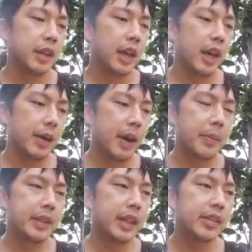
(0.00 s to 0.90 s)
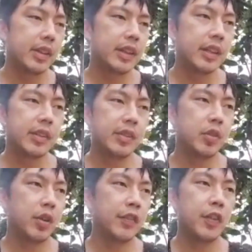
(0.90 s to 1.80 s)
I mean, that's a
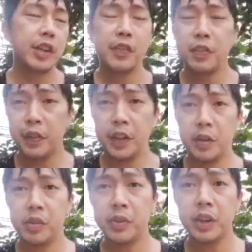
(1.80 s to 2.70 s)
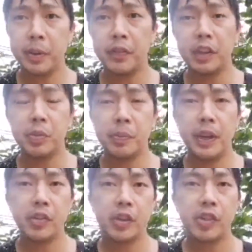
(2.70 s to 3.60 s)
story for a different video. It's already on my Facebook
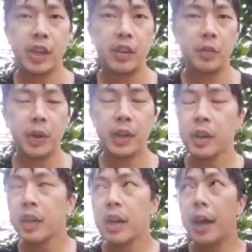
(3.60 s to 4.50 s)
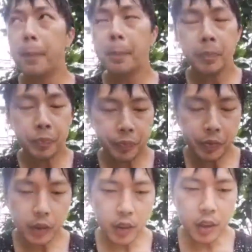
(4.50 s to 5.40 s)
page. You can check it out if you want.
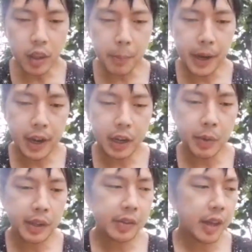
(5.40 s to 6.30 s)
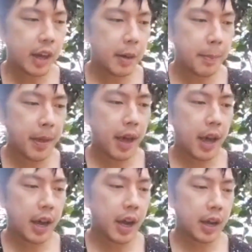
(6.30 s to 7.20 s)
But anyways, I'm
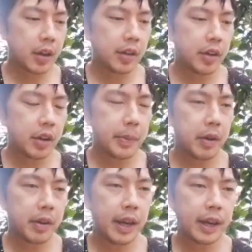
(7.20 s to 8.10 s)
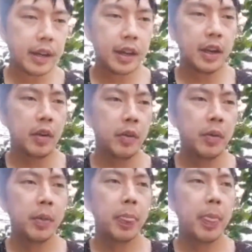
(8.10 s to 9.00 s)
gonna talk about
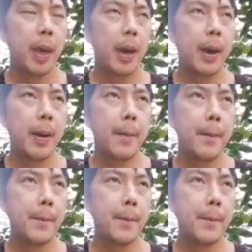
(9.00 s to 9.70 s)
uh,